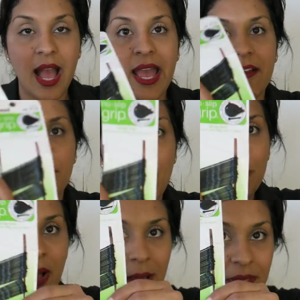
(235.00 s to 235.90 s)
I have
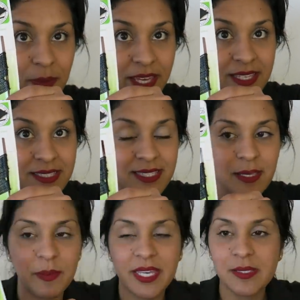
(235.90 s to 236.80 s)
more bobby
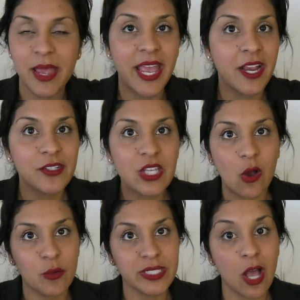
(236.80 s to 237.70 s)
pins because my hair is
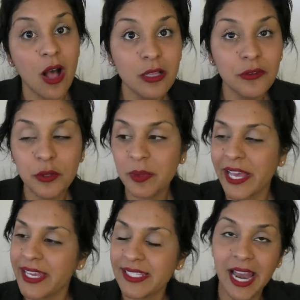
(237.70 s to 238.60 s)
always all over the
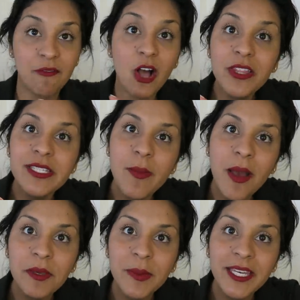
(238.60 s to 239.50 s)
place, and I have all these
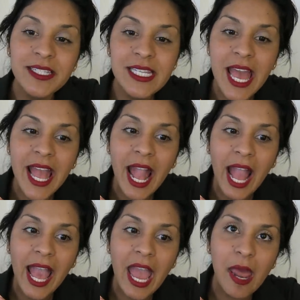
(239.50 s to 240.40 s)
bobby pins,
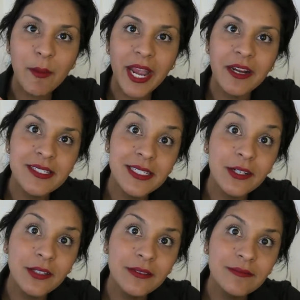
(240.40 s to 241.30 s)
and my hair is
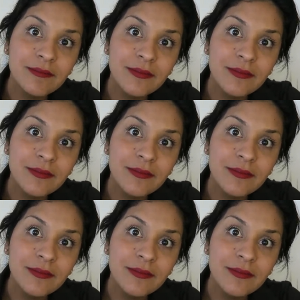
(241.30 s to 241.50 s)
still